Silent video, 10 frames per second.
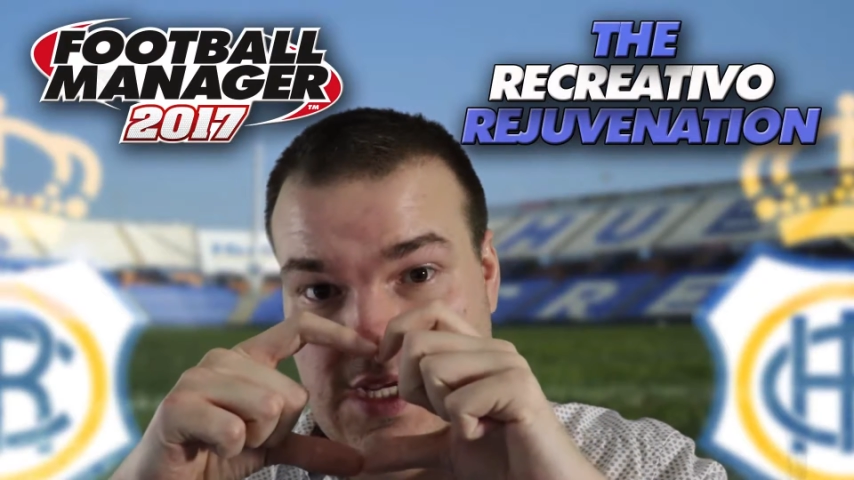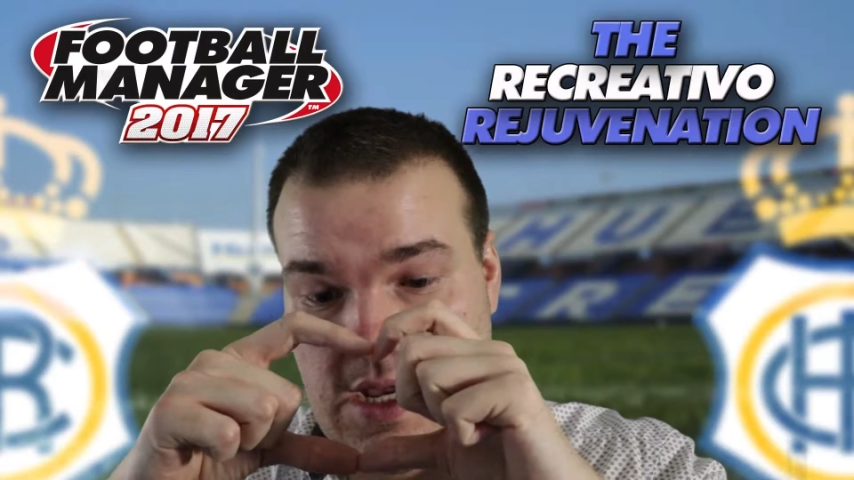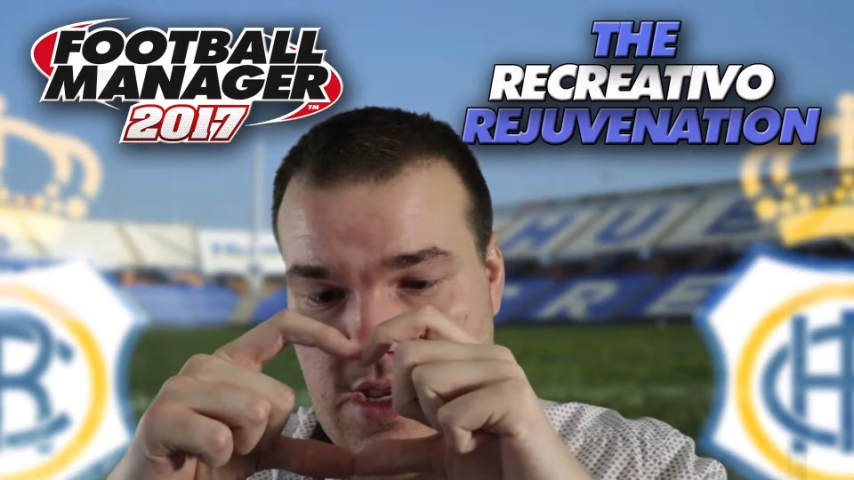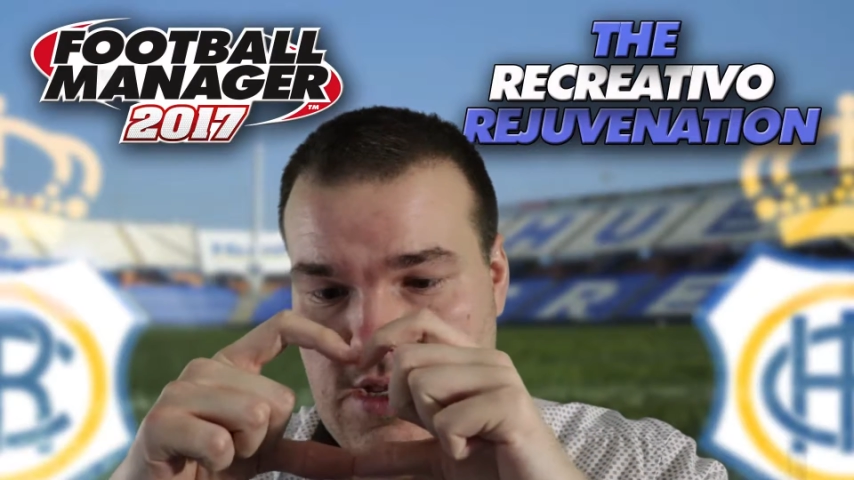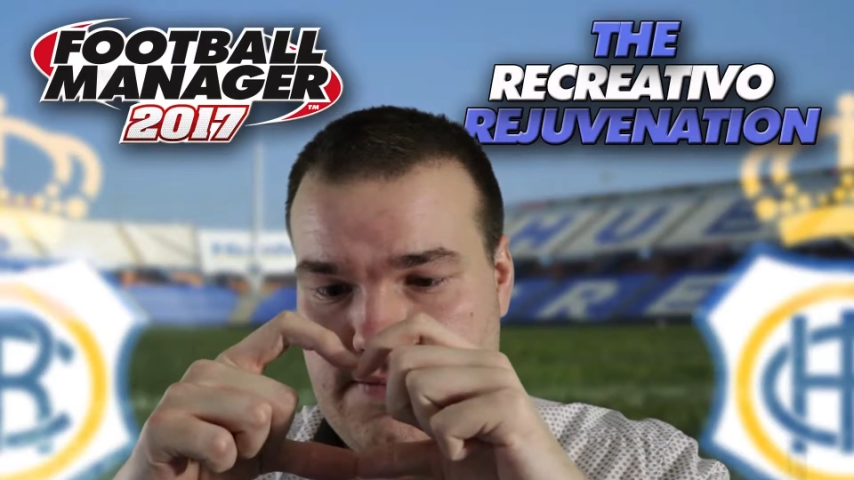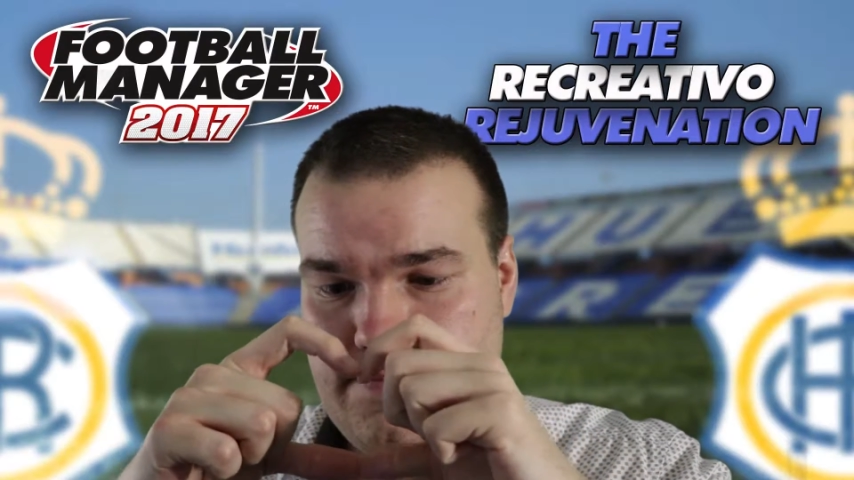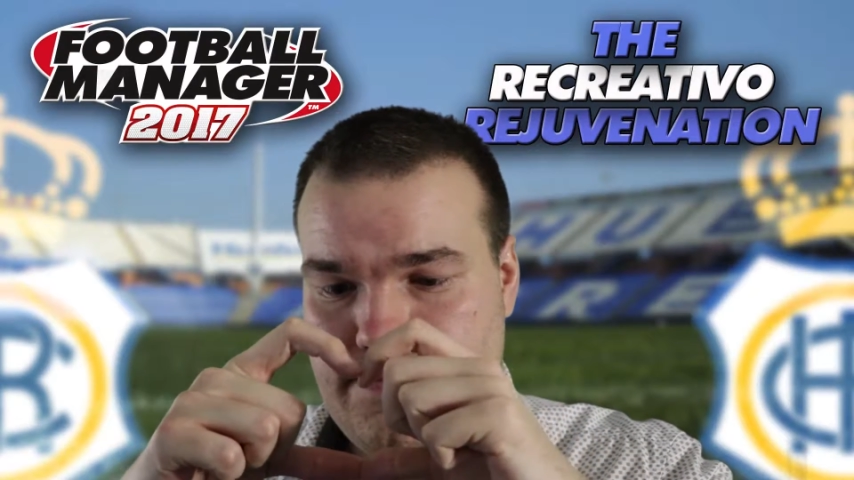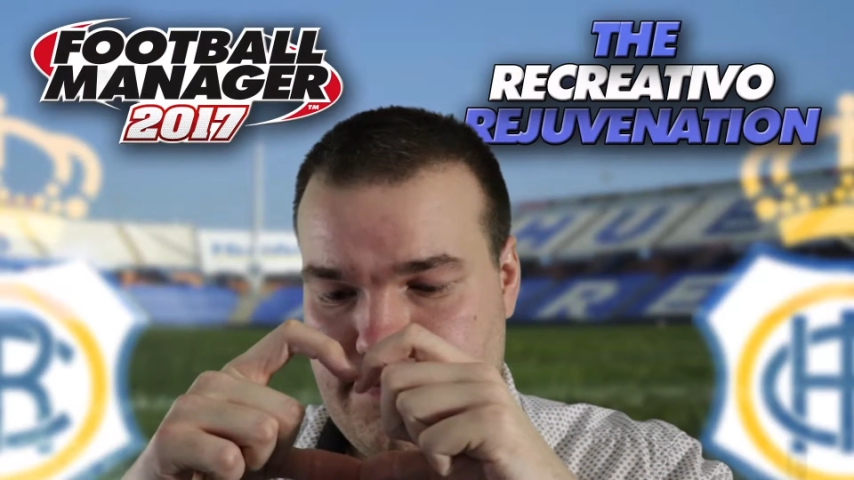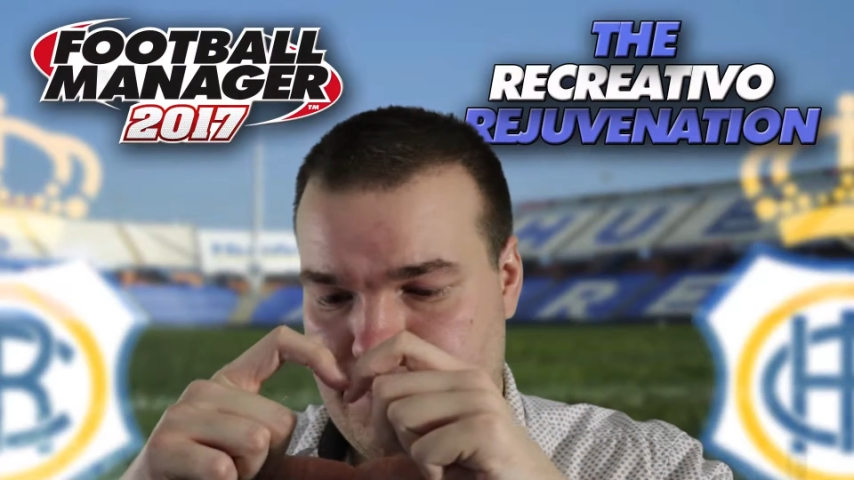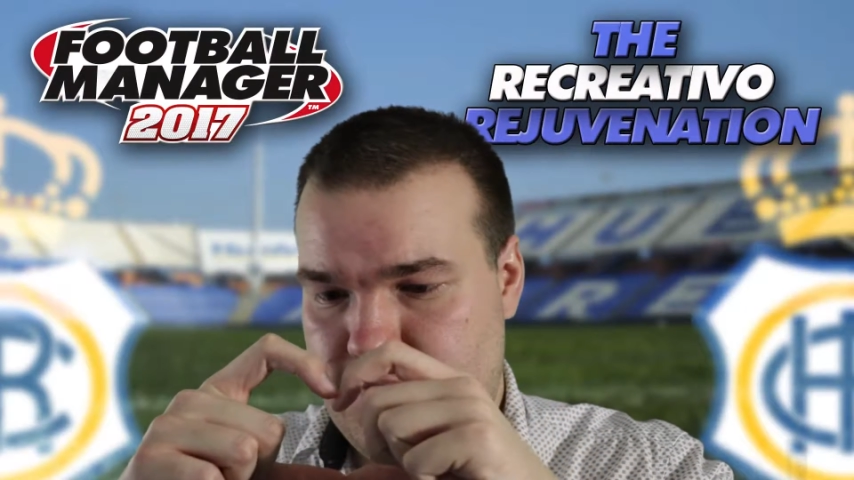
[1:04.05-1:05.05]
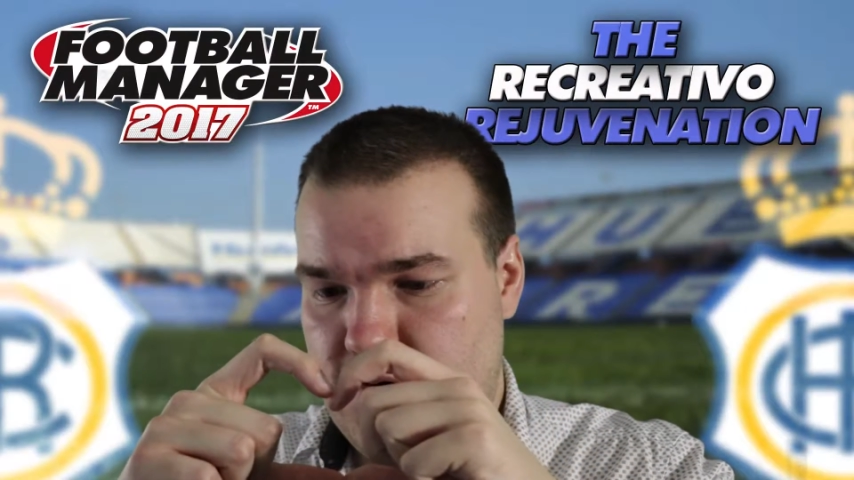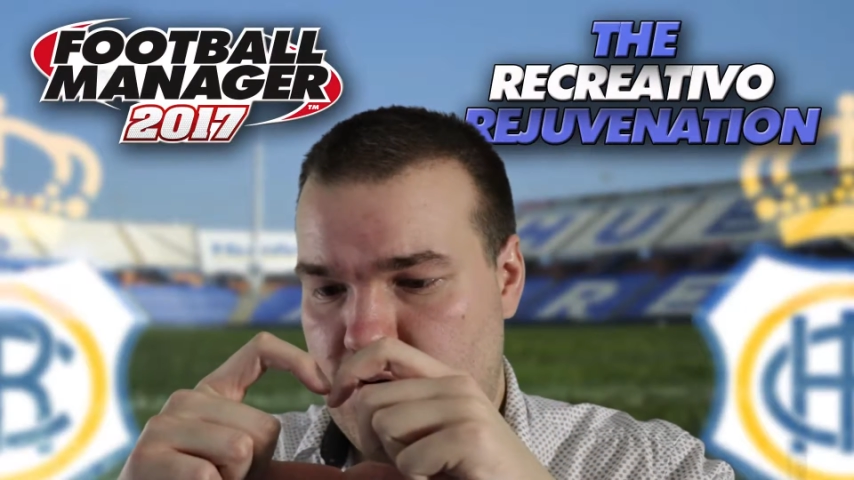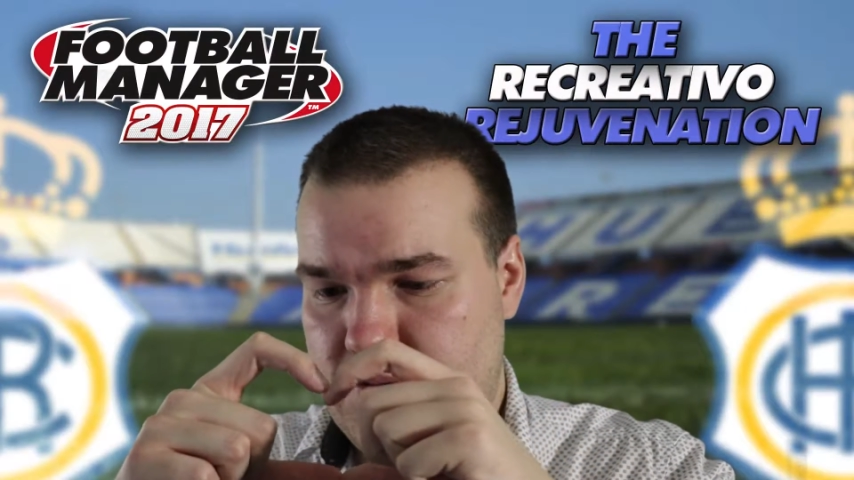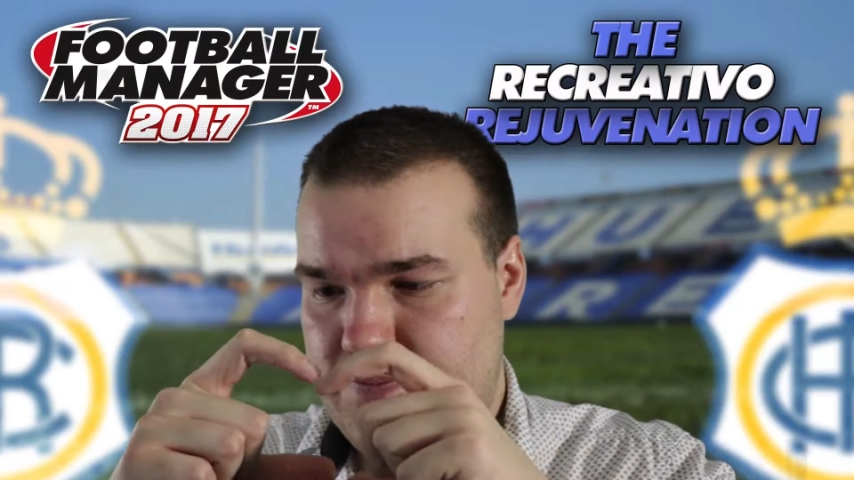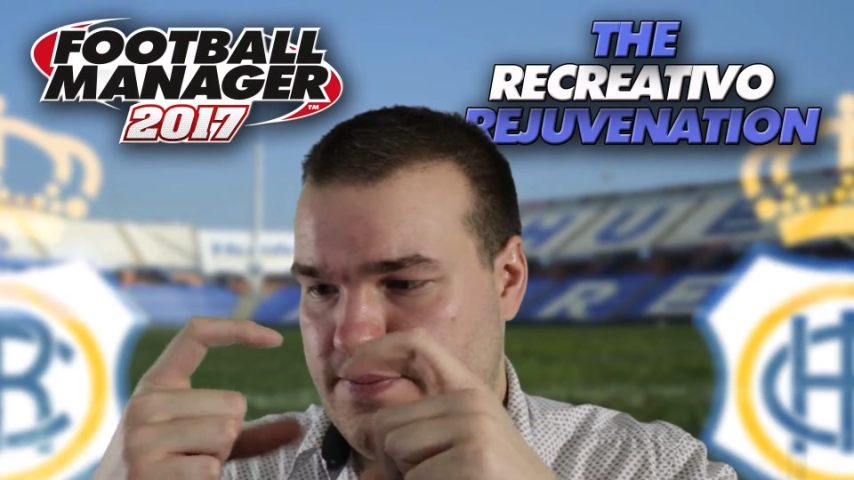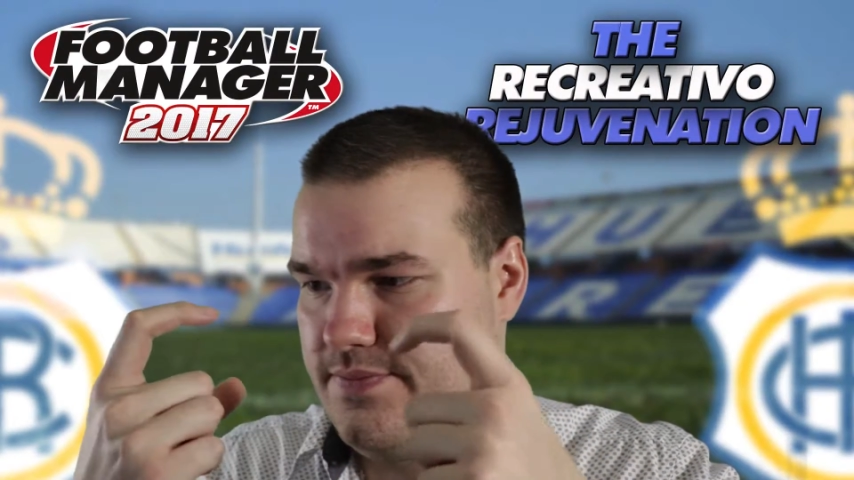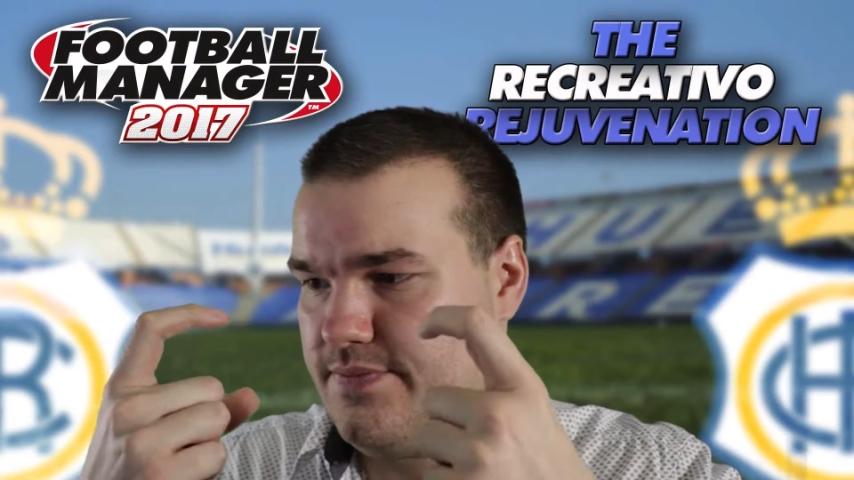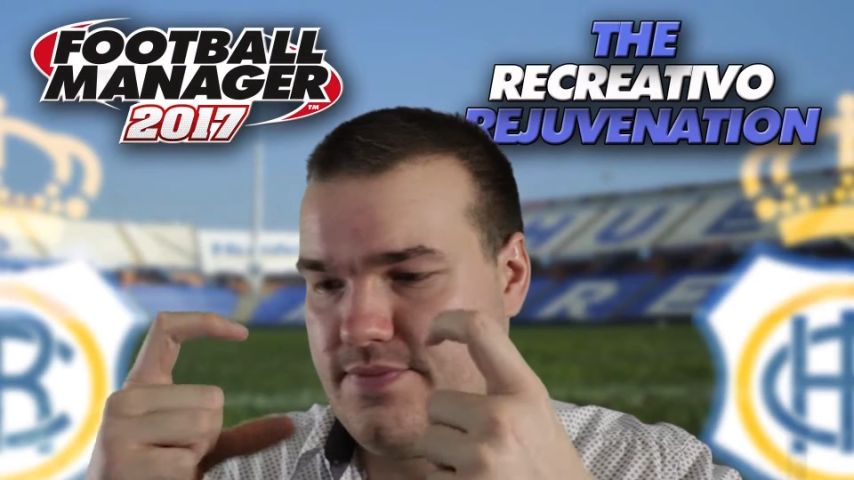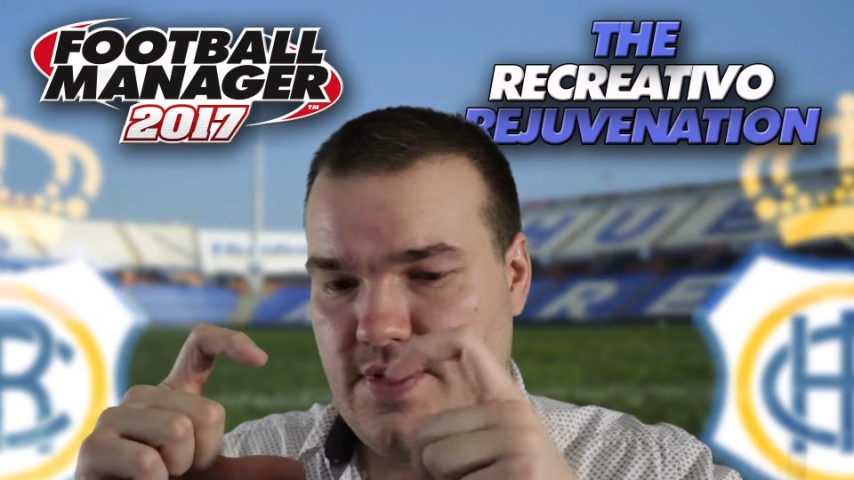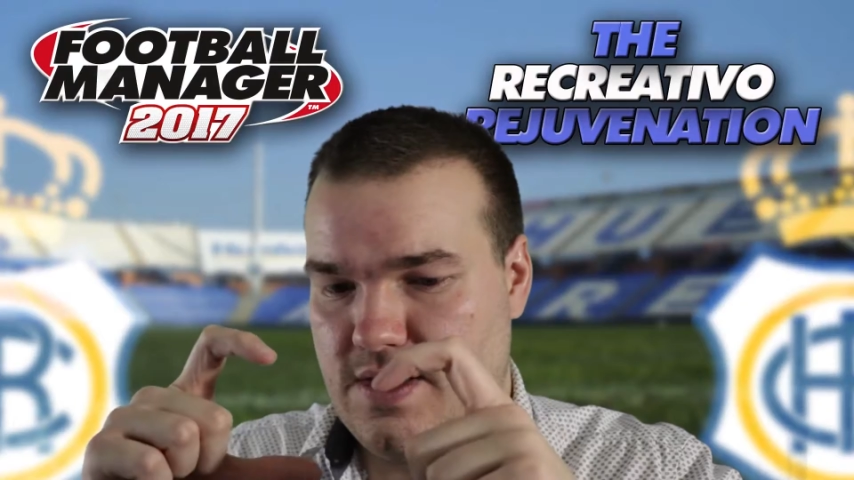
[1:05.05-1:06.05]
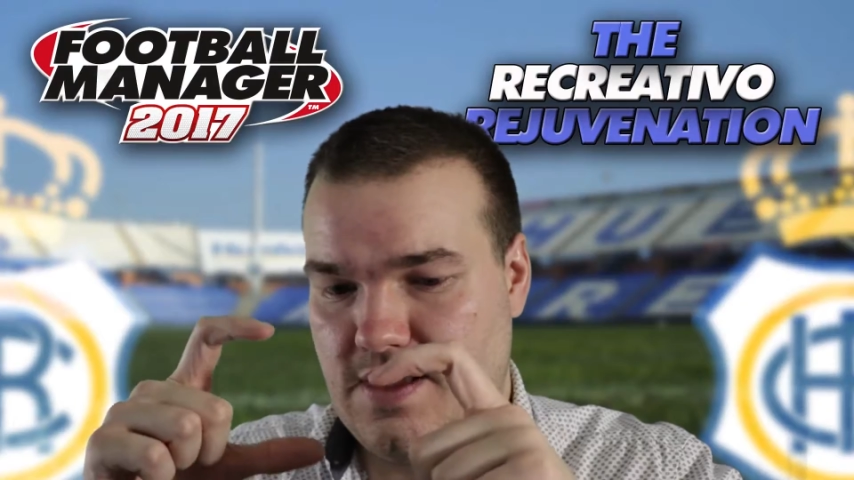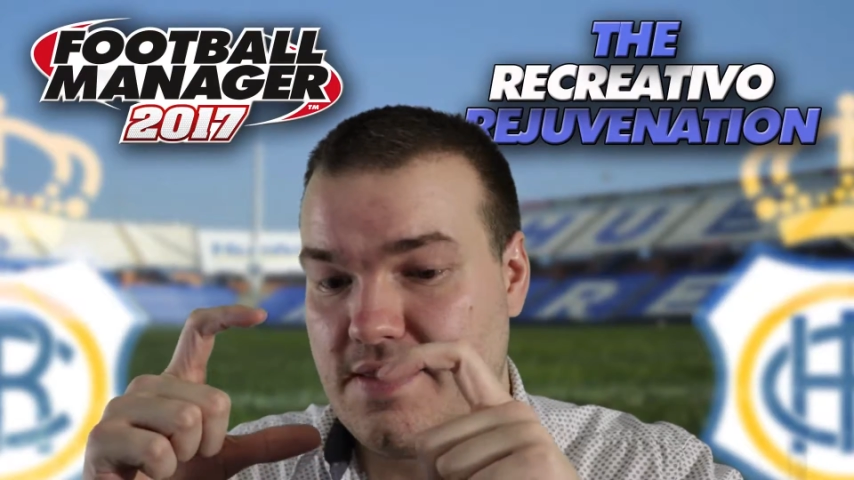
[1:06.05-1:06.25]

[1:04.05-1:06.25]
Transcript: a heart, not a...